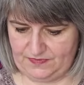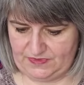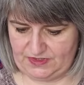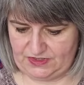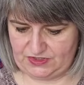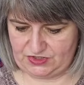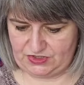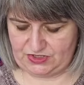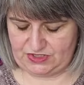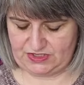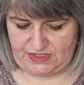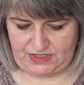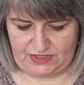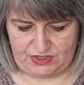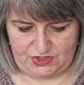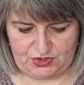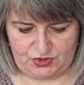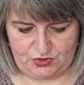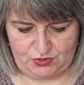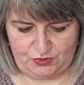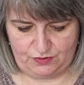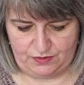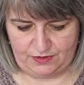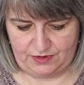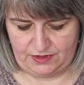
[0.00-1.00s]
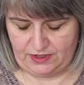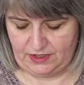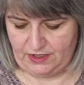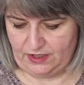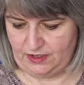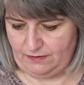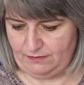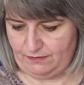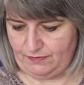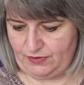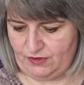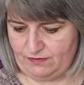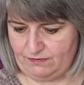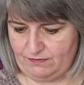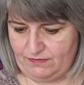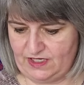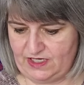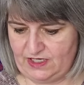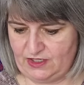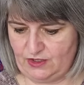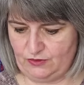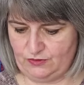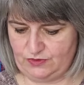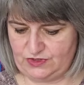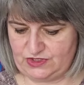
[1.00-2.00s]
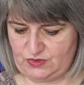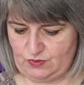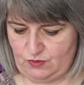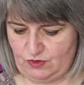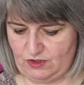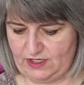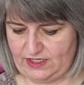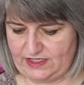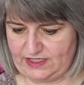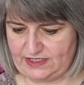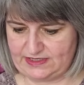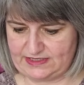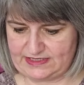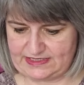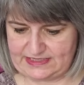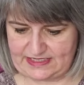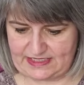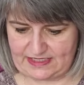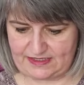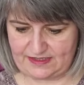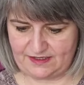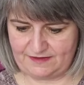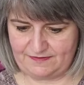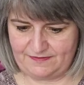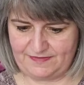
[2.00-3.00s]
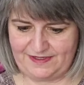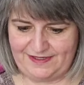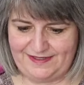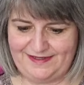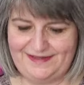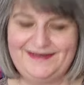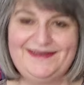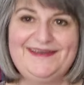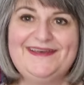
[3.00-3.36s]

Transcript: Just need to put my notes where I can see them.